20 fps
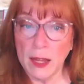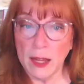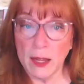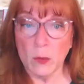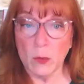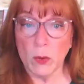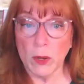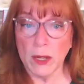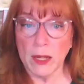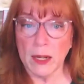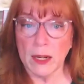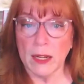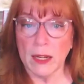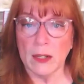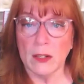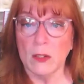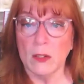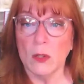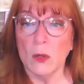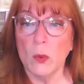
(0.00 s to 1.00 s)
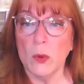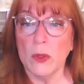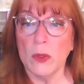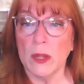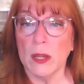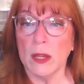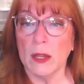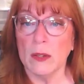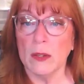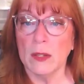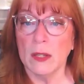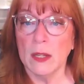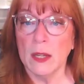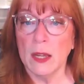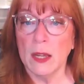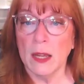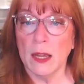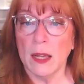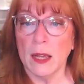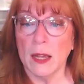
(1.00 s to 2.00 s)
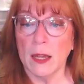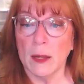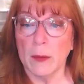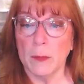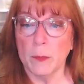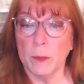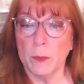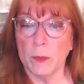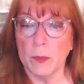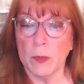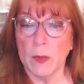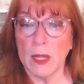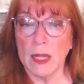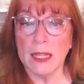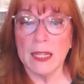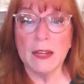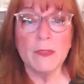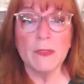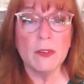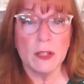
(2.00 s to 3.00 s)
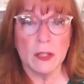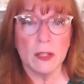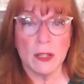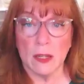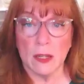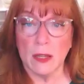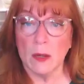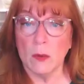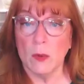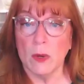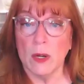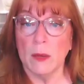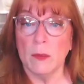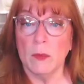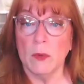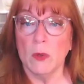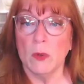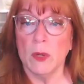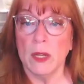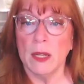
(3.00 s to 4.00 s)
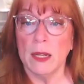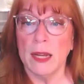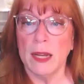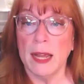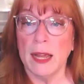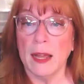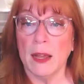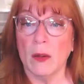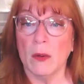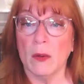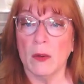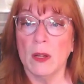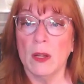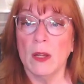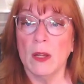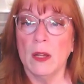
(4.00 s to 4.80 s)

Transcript: And what can I do with this um, differently than what I'm doing now?